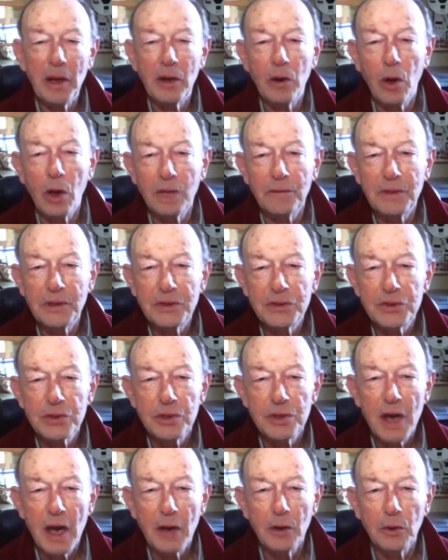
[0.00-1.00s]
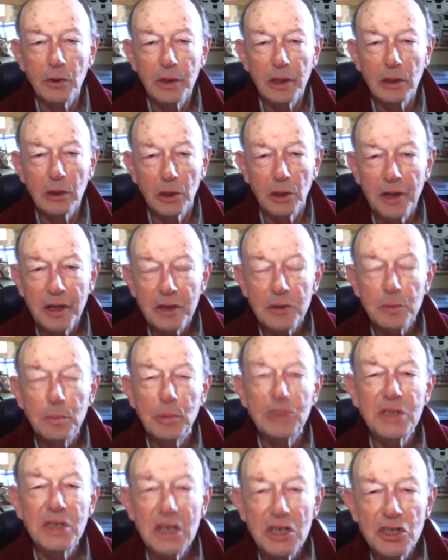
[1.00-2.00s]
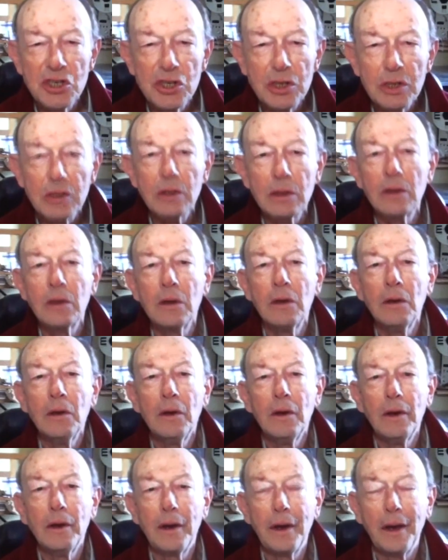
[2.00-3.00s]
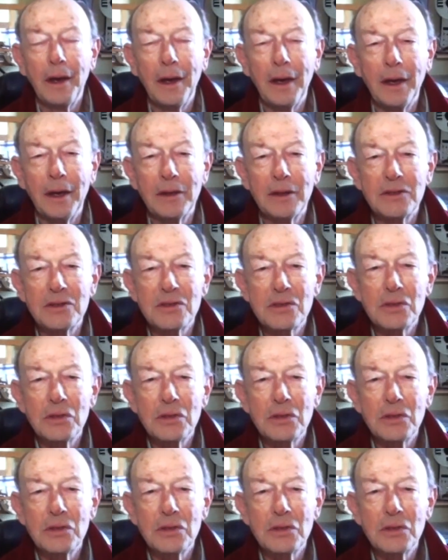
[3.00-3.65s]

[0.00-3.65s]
it, but teach it, and to